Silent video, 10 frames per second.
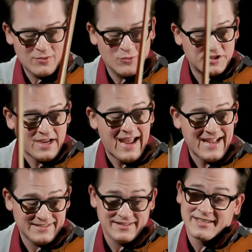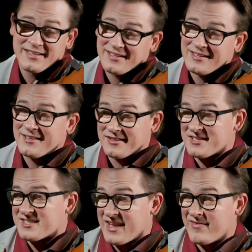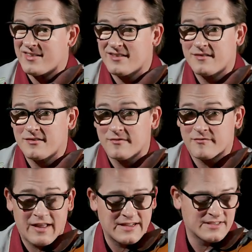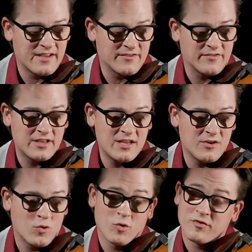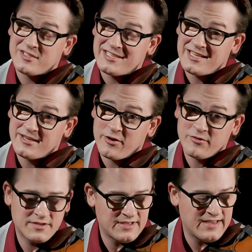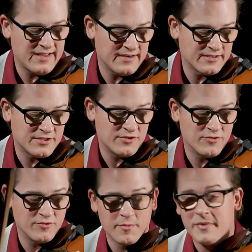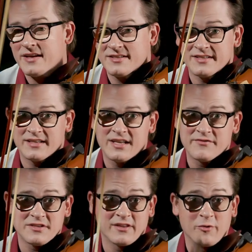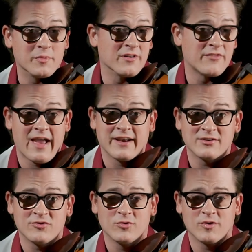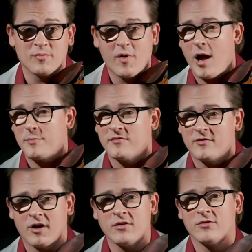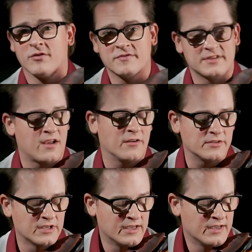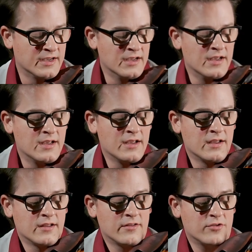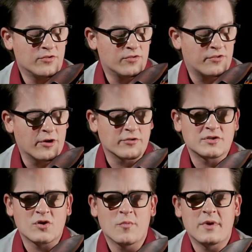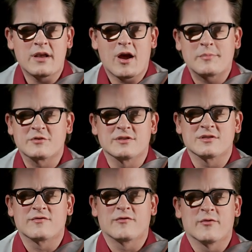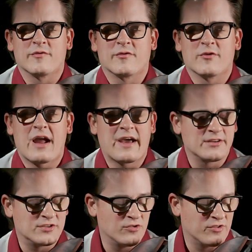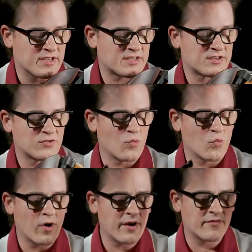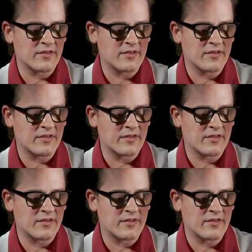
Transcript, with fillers: which adds the the seven, the flat seven of the E chord, the D note, into the mix and gives a little bit of attitude, a pop of color, of sound. There are so many options for, for how to do this. One of